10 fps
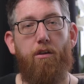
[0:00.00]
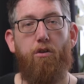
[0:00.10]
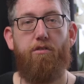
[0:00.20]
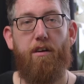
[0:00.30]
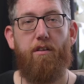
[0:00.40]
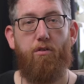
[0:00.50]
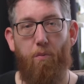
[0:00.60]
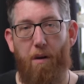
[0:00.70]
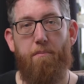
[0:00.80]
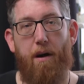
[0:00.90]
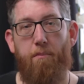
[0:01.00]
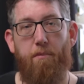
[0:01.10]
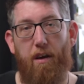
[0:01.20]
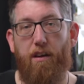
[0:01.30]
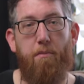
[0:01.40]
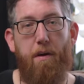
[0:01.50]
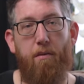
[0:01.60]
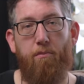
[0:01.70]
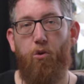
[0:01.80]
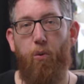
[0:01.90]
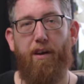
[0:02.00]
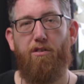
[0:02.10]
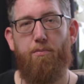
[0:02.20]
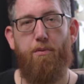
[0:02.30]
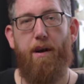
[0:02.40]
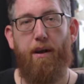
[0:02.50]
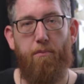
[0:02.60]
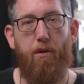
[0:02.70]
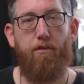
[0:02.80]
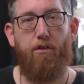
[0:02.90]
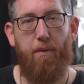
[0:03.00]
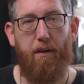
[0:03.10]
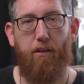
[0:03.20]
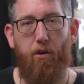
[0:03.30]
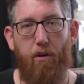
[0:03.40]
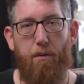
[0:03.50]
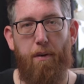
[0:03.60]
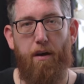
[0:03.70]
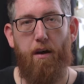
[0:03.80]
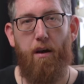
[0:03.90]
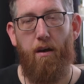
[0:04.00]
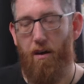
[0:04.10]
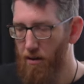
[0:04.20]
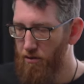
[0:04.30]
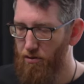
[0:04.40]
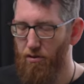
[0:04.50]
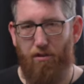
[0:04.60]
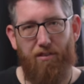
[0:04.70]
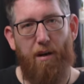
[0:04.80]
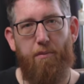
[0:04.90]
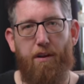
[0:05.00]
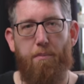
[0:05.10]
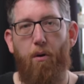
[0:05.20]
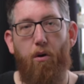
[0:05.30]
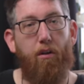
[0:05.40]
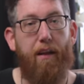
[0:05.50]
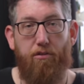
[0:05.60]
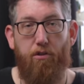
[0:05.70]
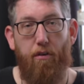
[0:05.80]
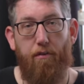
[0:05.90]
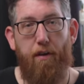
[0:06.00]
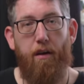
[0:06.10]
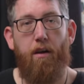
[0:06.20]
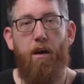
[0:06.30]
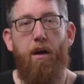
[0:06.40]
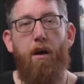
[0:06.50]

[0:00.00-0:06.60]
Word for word: Usually it's wham bam, thank you ma'am, quick and sporadic moving to make the coin appear, so it's slamming in the bottle, that sort of thing.